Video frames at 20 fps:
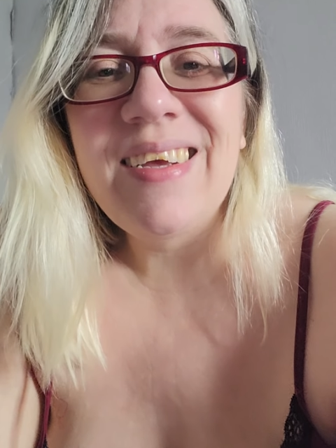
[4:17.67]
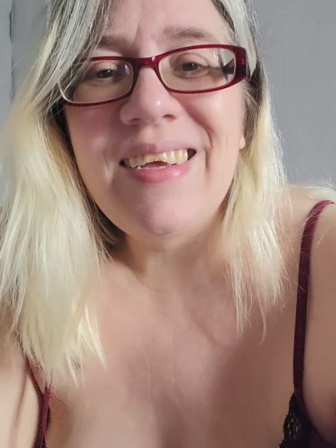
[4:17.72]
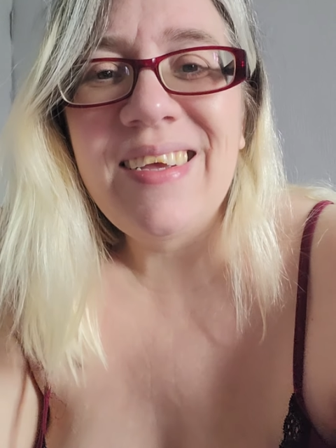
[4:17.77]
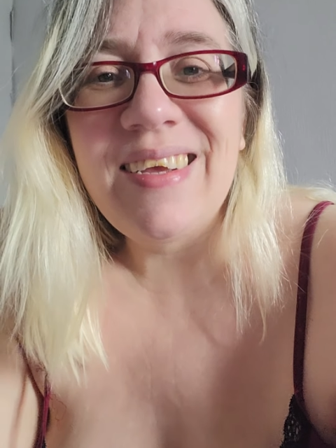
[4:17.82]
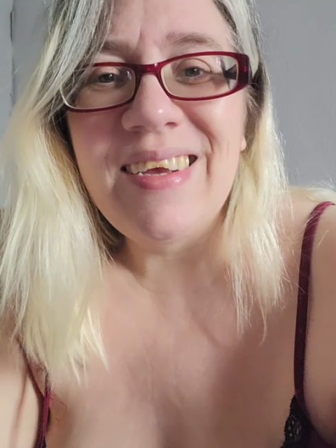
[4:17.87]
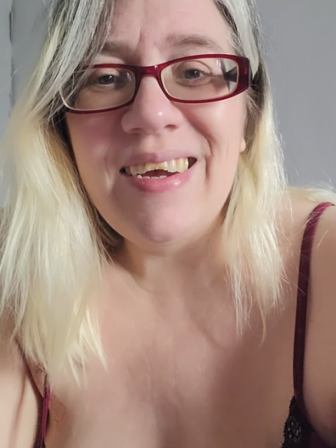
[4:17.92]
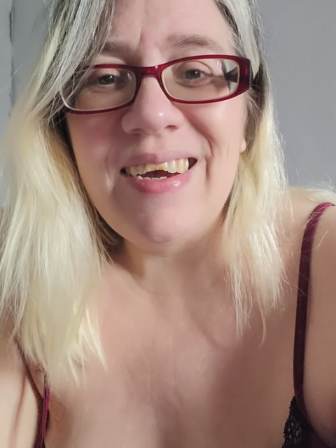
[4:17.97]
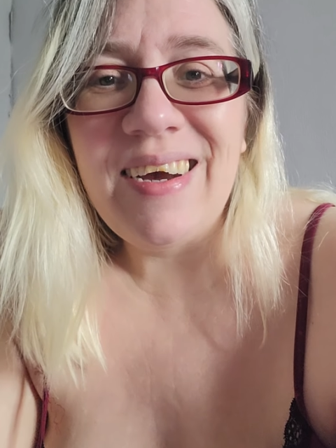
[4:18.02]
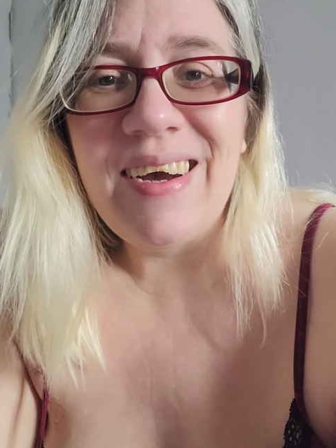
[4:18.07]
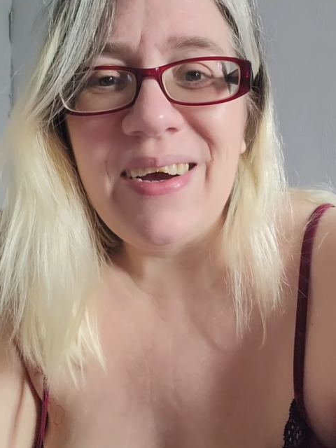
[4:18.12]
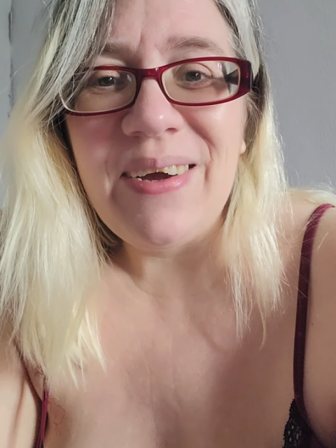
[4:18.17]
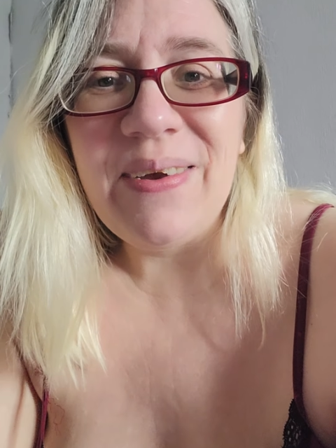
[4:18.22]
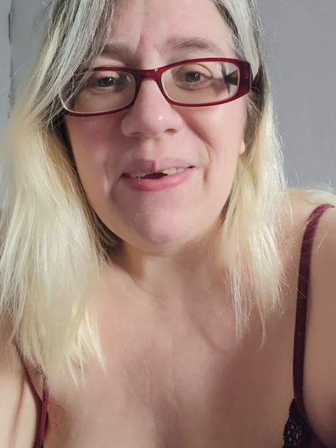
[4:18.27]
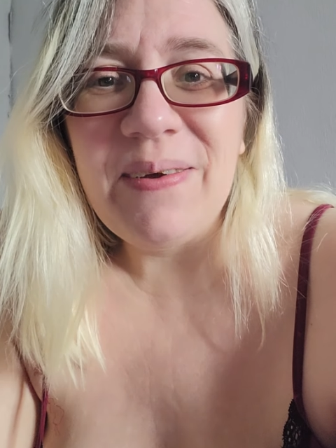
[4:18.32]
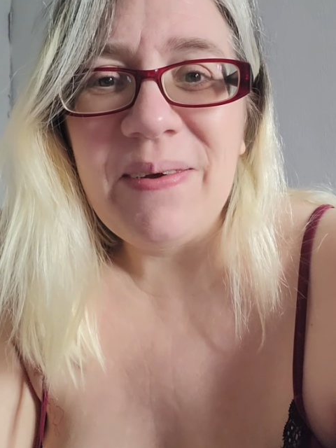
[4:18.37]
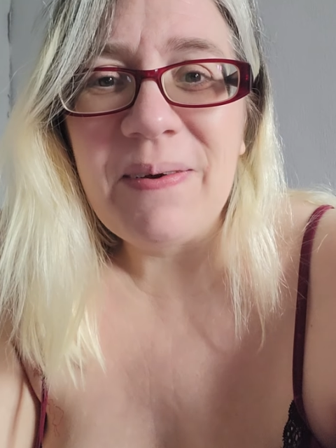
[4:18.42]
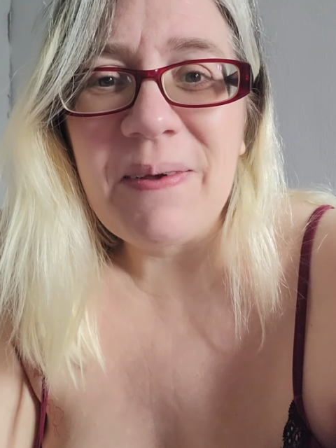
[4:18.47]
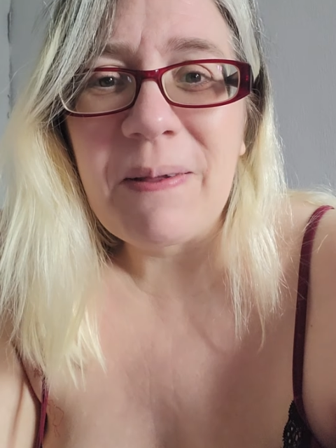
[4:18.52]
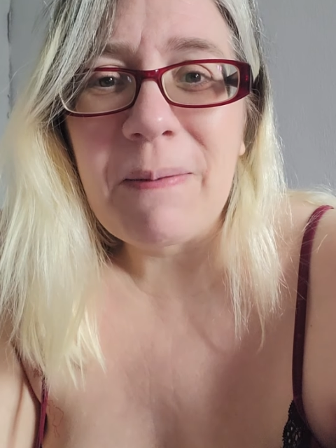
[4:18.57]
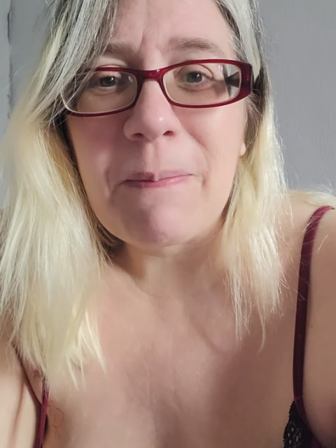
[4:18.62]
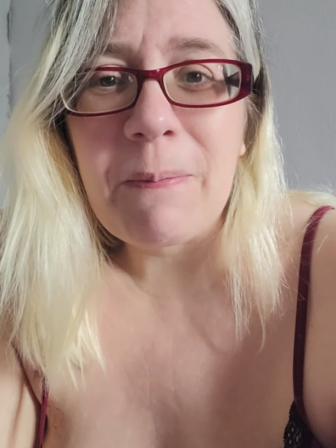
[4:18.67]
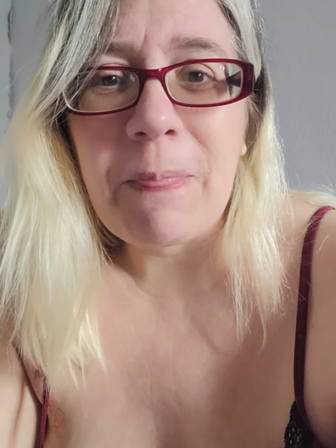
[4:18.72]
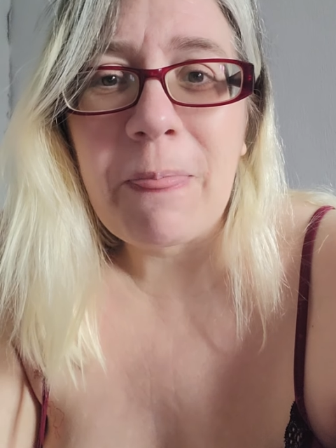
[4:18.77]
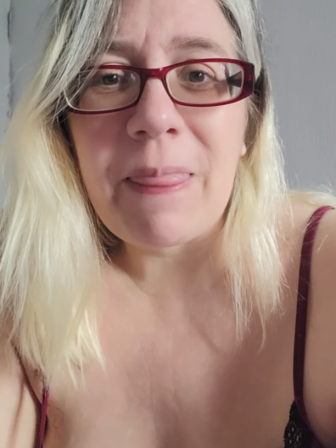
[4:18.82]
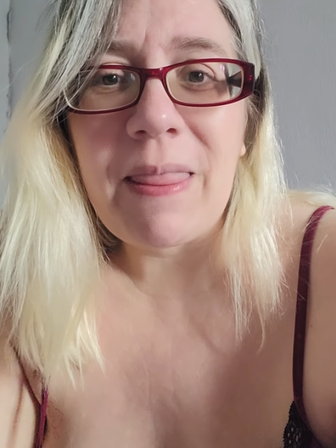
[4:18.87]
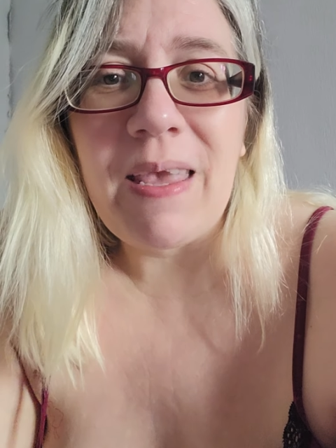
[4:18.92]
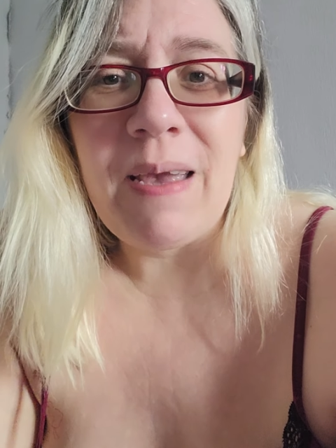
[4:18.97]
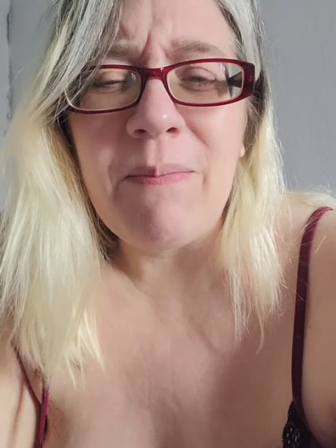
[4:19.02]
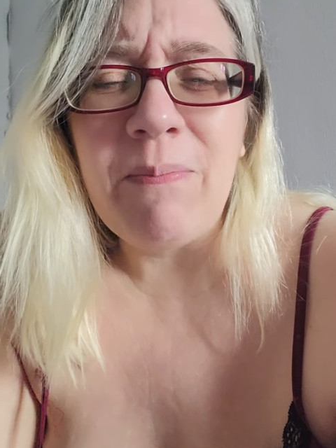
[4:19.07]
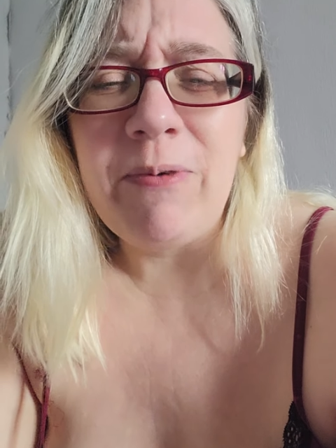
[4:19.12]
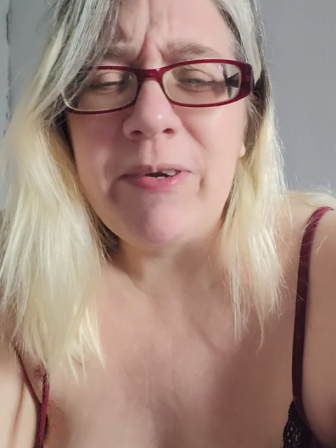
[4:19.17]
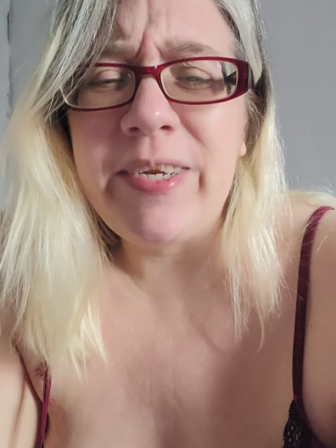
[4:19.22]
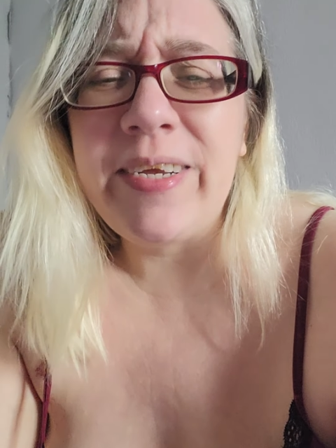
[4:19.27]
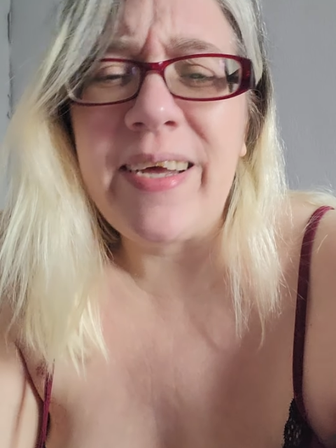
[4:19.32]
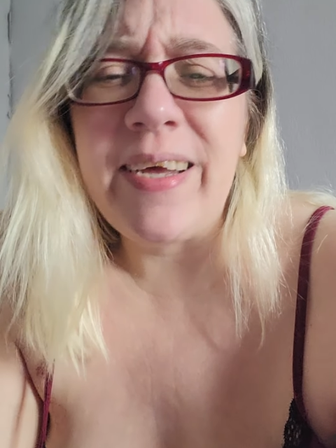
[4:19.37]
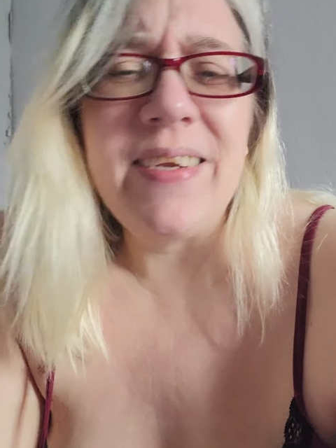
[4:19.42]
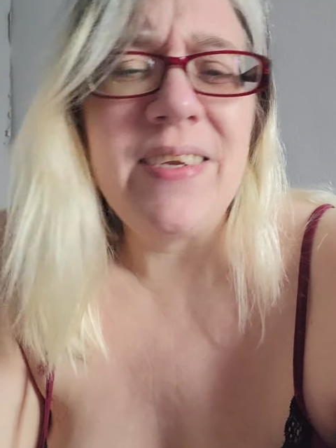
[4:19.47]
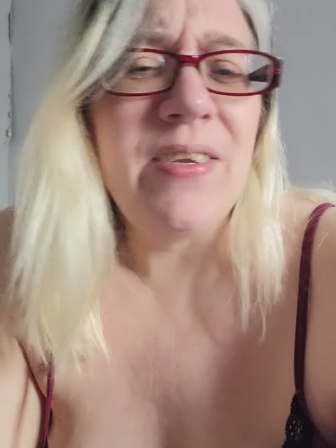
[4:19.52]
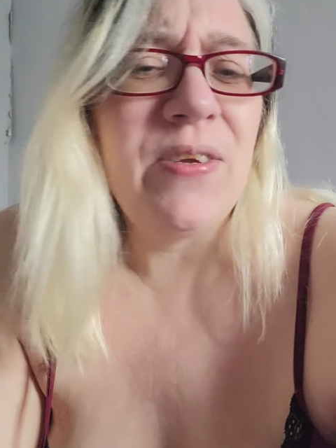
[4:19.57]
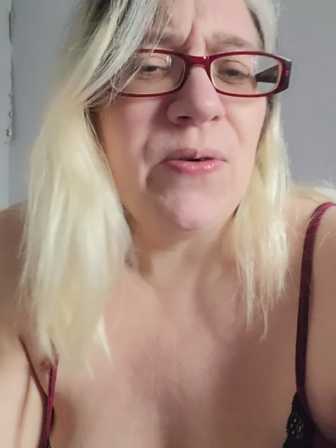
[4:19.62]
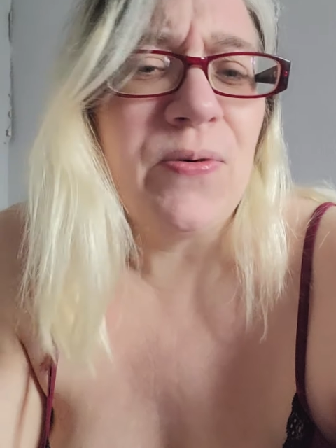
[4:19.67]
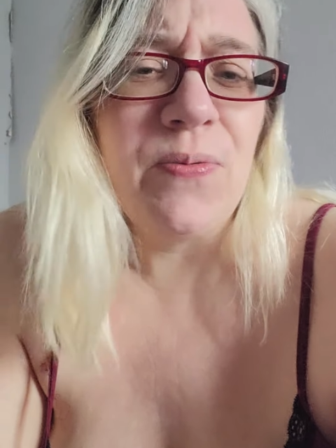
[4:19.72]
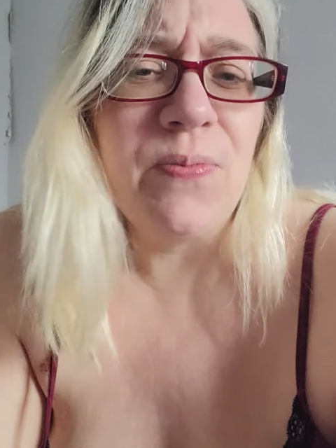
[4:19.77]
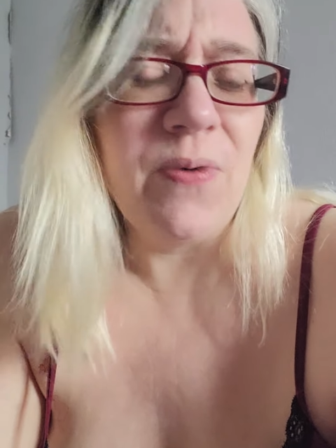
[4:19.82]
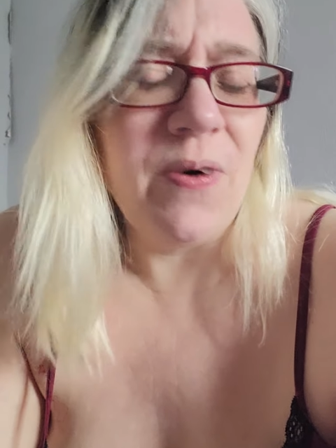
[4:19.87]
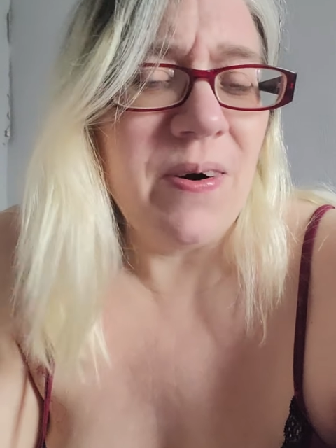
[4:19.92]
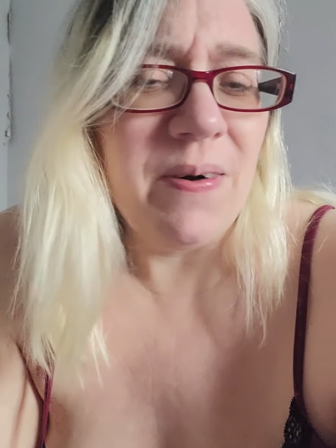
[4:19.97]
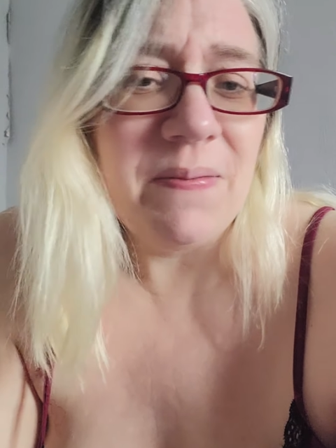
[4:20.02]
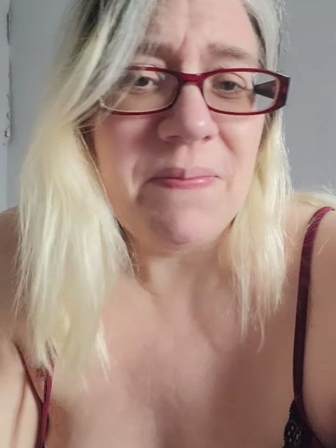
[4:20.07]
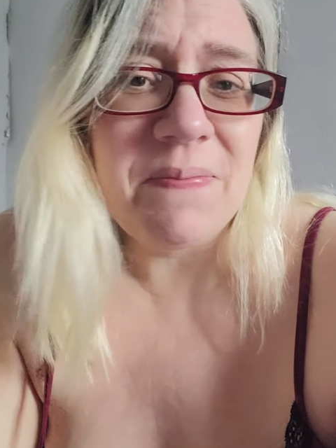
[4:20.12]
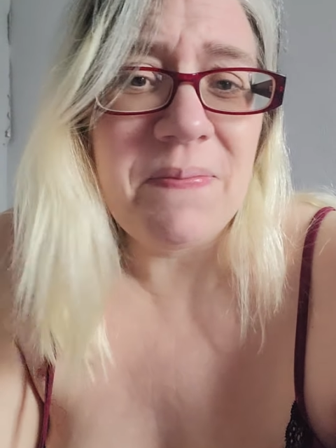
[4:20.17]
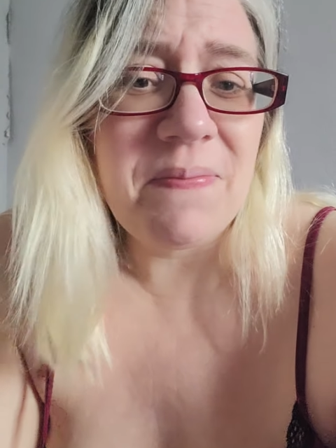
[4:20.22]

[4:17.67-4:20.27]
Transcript: you know, and pretend you're what?